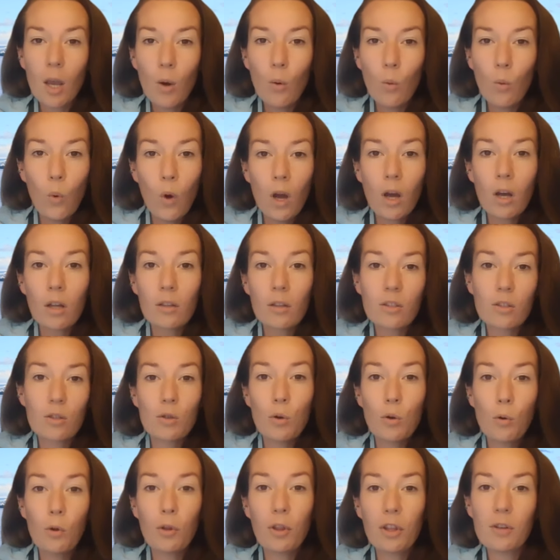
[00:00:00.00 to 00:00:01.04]
world's
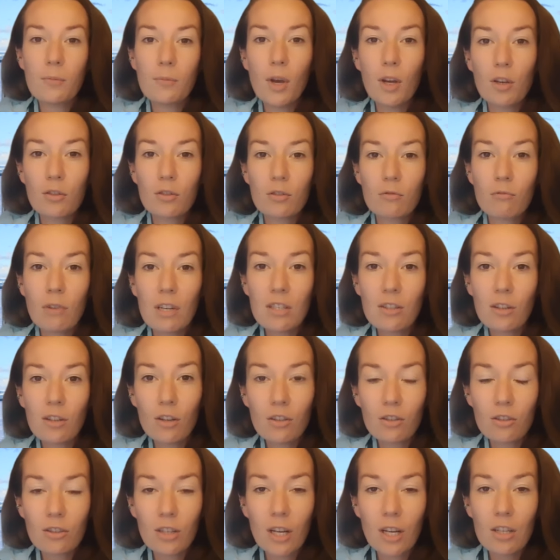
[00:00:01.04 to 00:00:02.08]
northernmost
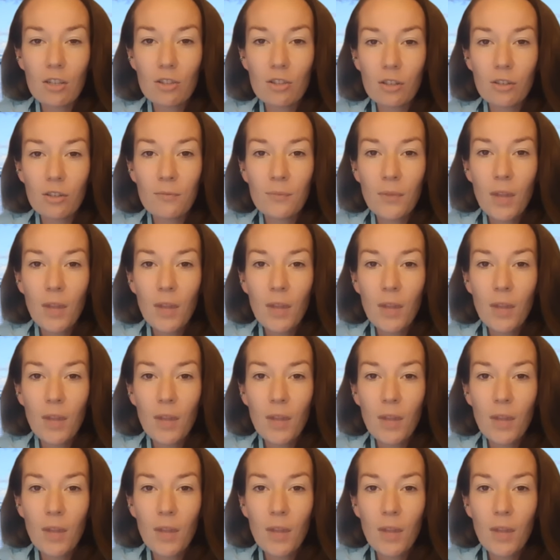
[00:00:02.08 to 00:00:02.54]
research station.